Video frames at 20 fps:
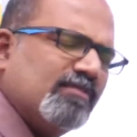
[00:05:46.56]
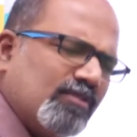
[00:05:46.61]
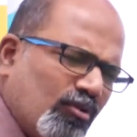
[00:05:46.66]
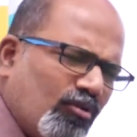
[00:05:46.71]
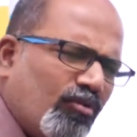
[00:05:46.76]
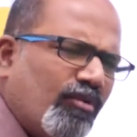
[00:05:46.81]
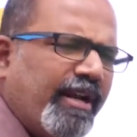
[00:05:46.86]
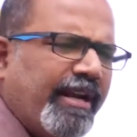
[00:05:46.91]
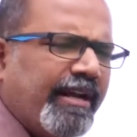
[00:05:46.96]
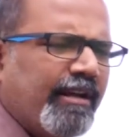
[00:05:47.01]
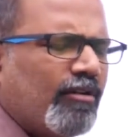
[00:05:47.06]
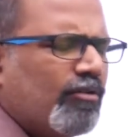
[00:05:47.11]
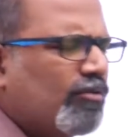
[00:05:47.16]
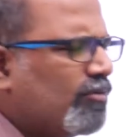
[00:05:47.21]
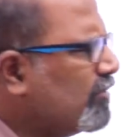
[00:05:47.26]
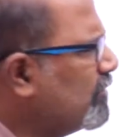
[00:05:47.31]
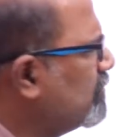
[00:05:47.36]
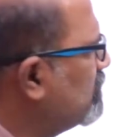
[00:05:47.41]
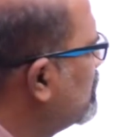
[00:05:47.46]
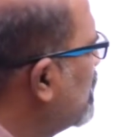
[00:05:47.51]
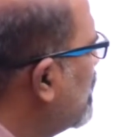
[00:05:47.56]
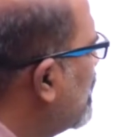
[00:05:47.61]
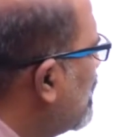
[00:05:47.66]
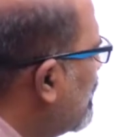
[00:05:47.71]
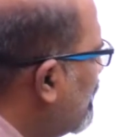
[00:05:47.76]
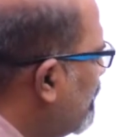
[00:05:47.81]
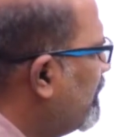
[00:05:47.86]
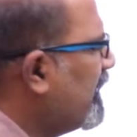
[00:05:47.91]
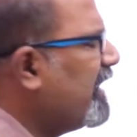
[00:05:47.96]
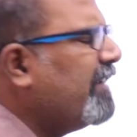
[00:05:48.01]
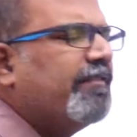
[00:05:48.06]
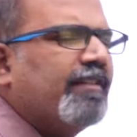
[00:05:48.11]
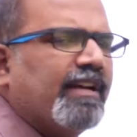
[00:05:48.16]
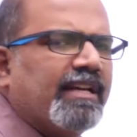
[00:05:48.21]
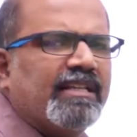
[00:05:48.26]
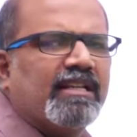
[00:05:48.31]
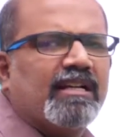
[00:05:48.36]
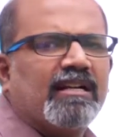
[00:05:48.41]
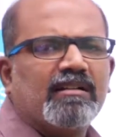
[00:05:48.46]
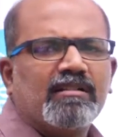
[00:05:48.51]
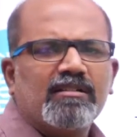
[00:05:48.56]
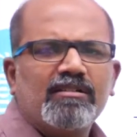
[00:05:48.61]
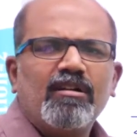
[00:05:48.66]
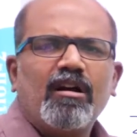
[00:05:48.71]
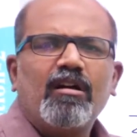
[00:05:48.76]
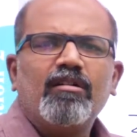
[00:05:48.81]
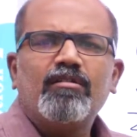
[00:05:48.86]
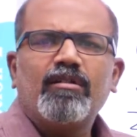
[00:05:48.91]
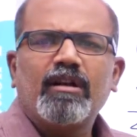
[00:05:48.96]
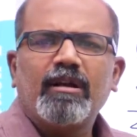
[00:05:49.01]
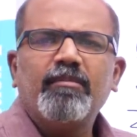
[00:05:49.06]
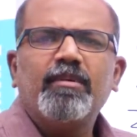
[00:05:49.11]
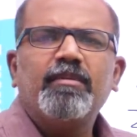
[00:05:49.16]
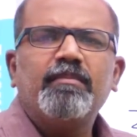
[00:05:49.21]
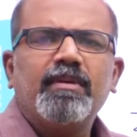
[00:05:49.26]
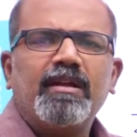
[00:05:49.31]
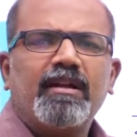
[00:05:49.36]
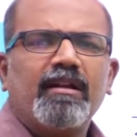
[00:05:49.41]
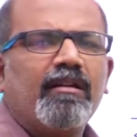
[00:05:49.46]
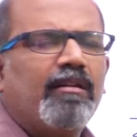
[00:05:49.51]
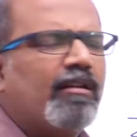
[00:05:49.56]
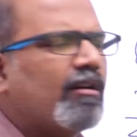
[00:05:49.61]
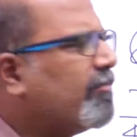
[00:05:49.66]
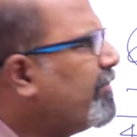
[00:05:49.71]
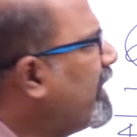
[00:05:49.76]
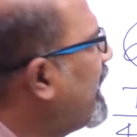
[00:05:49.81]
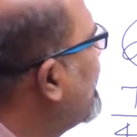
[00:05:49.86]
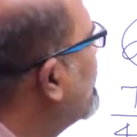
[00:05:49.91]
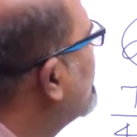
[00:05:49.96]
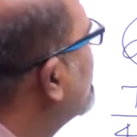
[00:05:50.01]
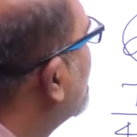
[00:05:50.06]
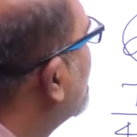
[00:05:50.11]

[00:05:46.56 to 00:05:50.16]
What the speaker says: No need to verify that. You have to remember in your mind